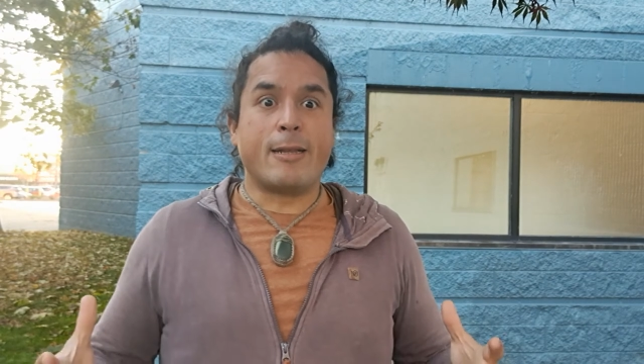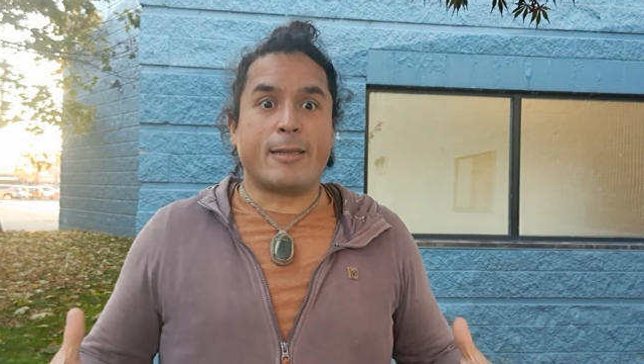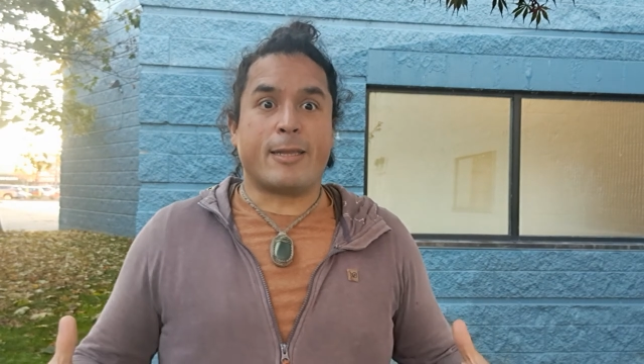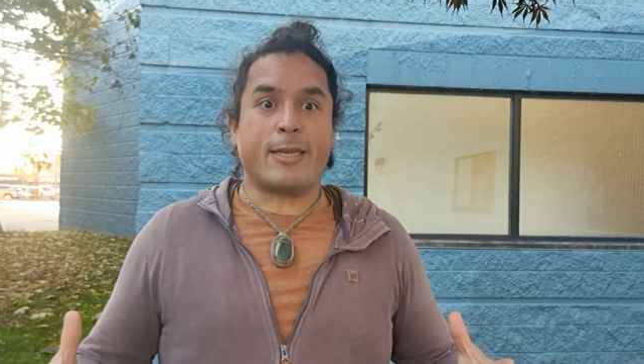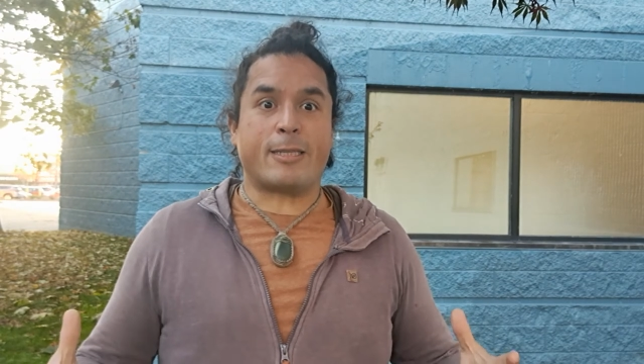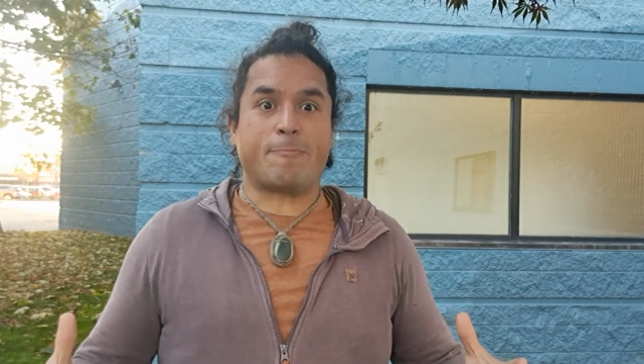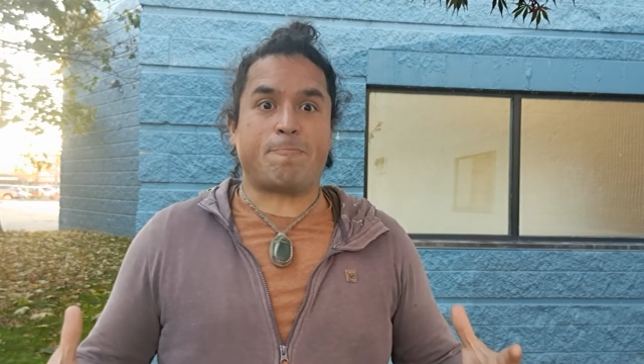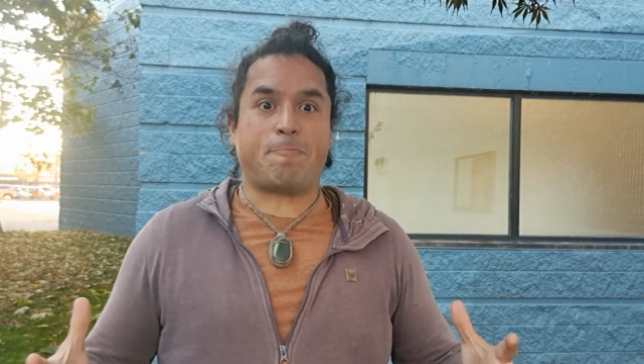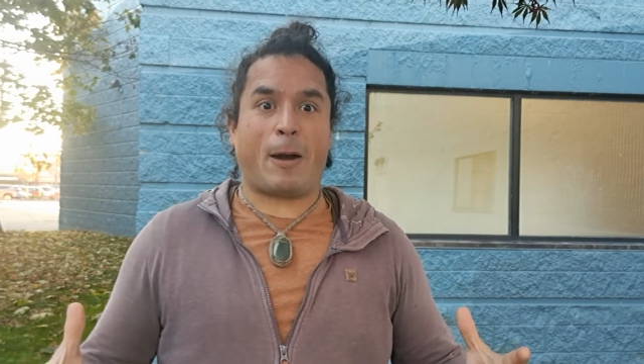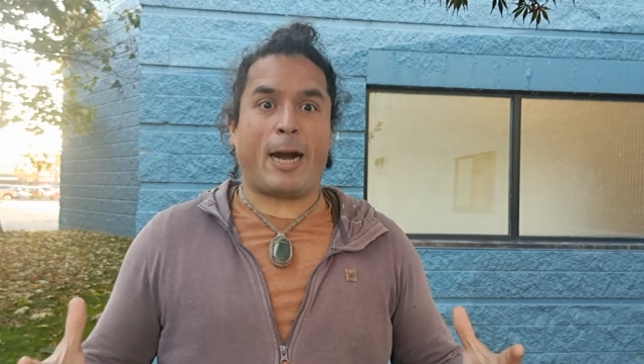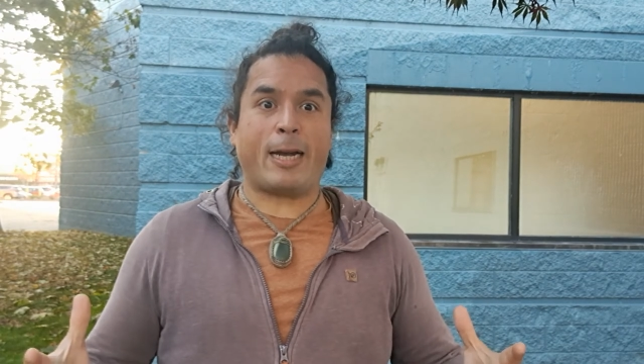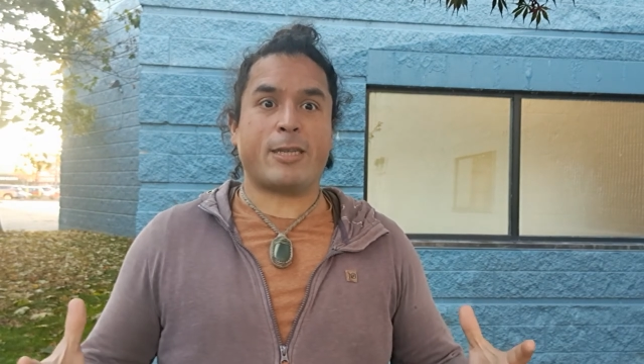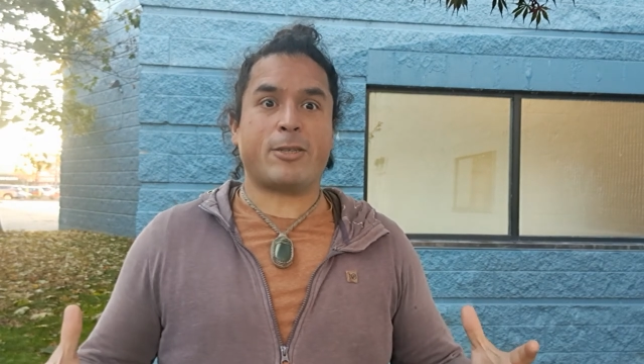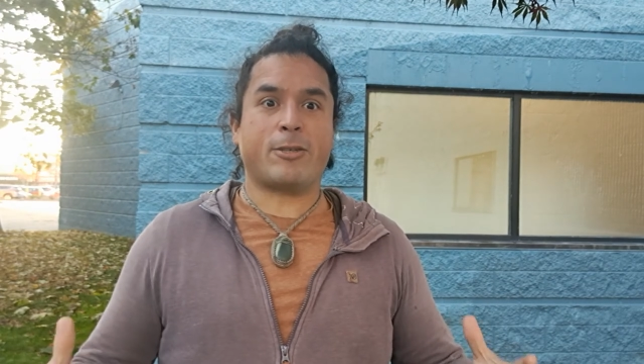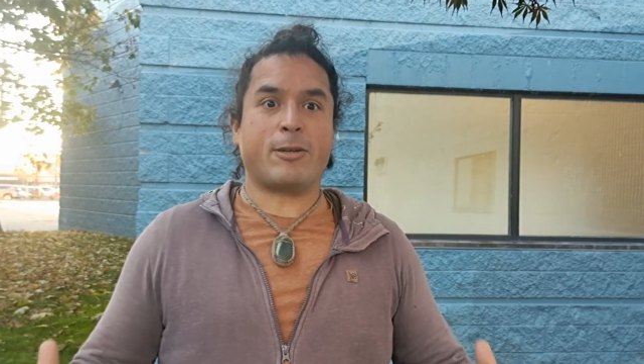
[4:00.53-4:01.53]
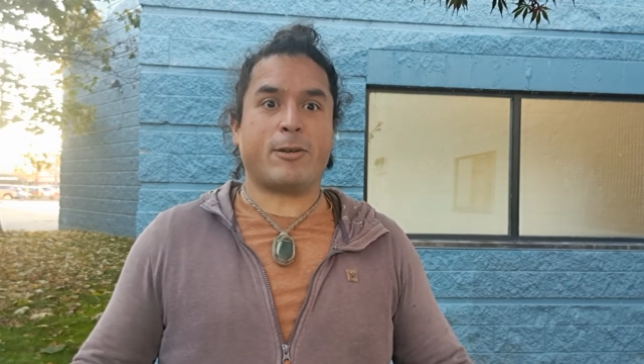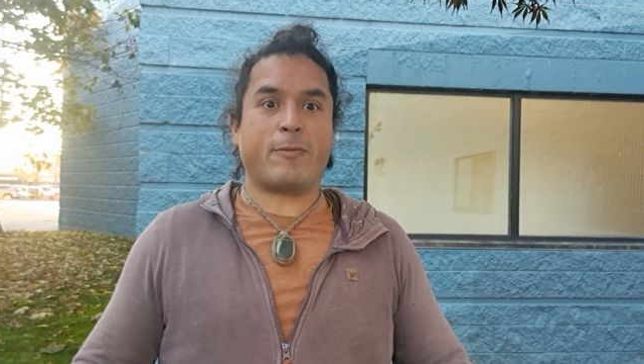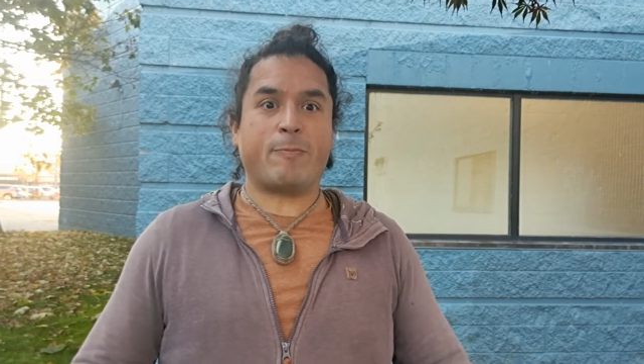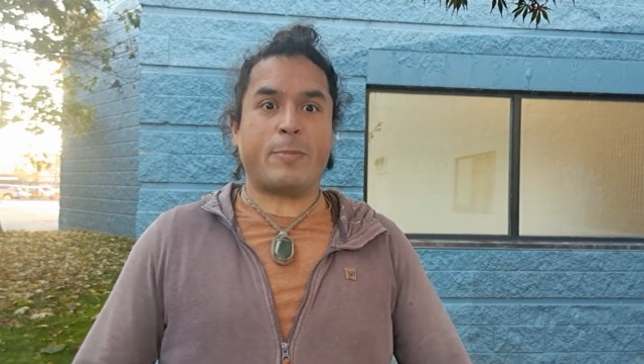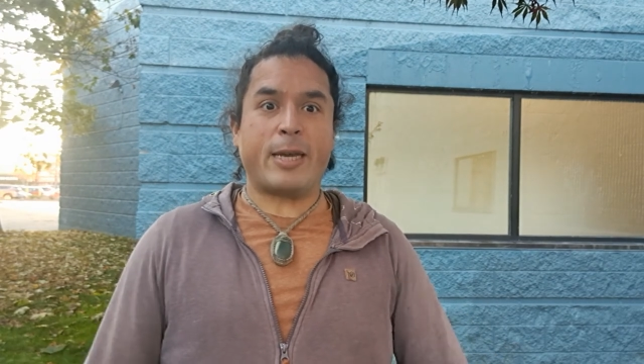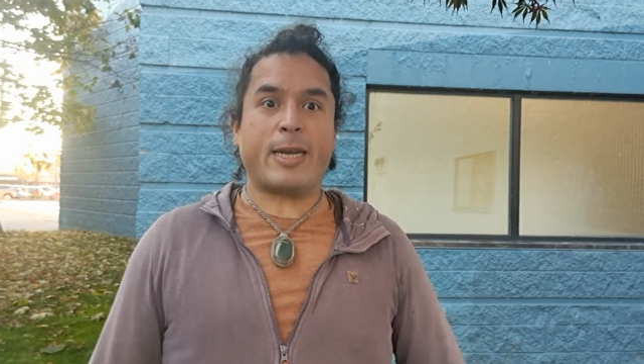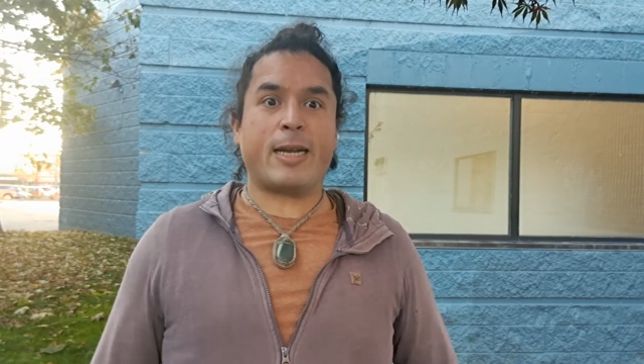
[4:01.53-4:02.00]
this passion
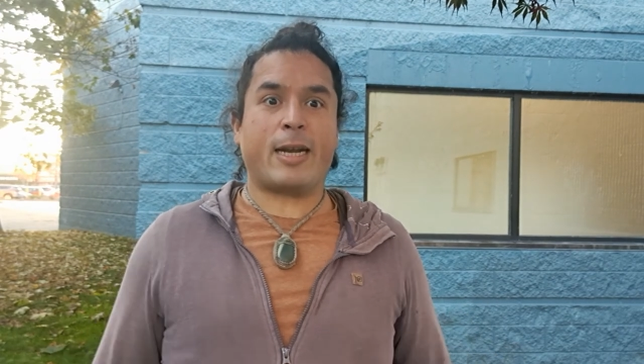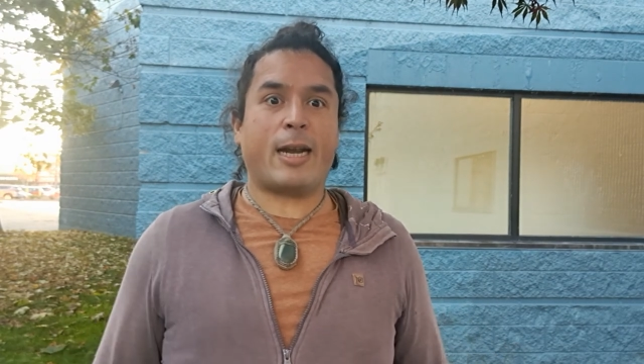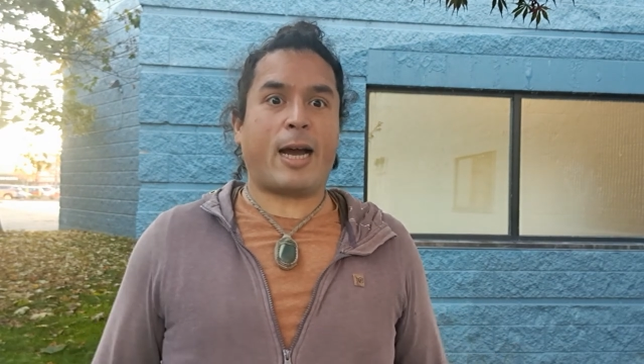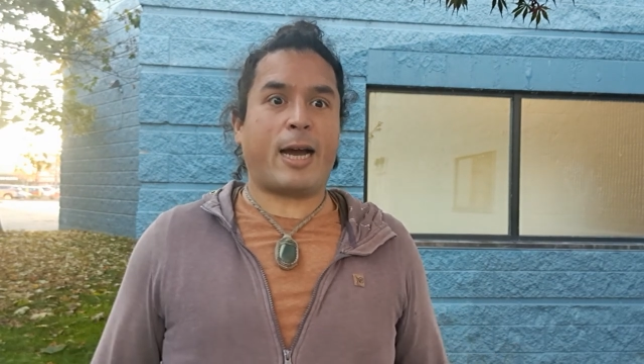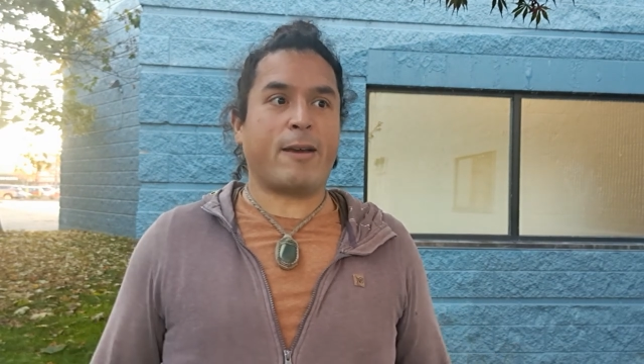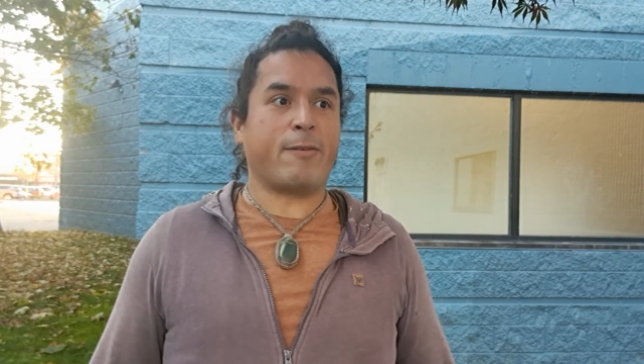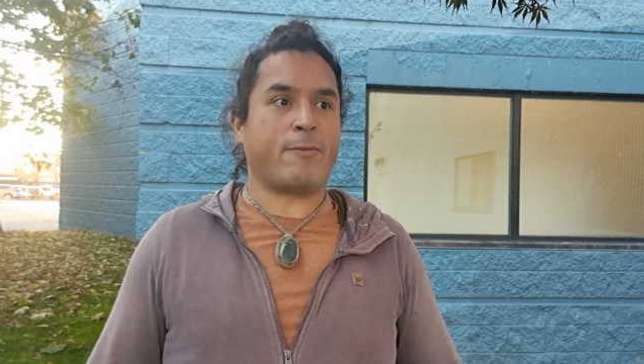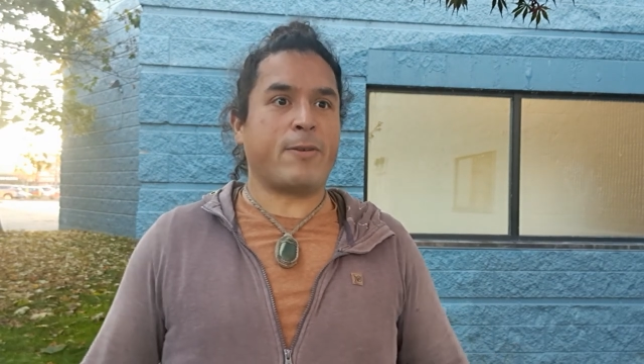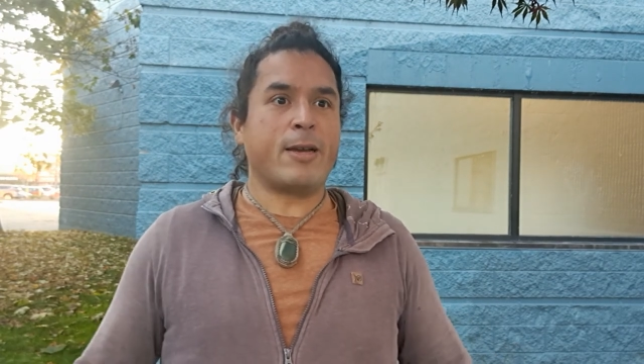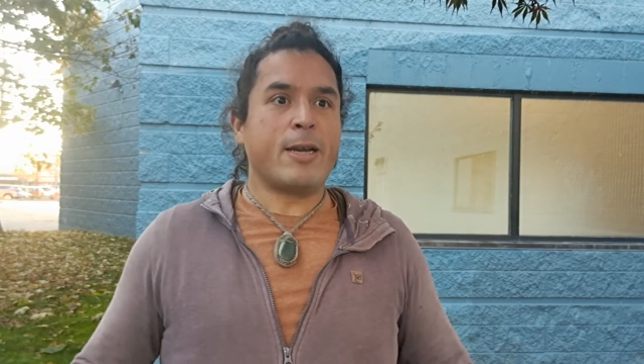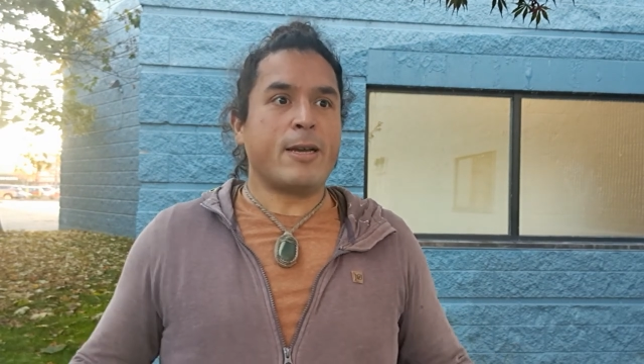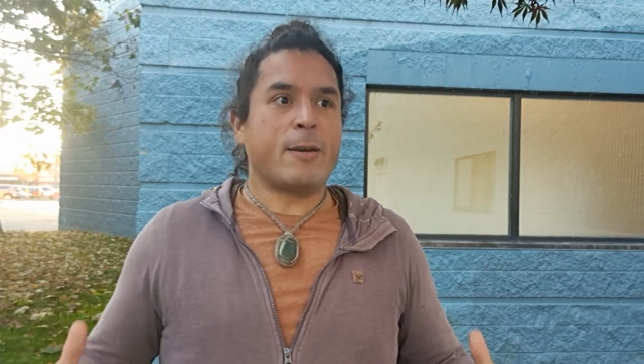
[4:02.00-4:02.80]
of being alive,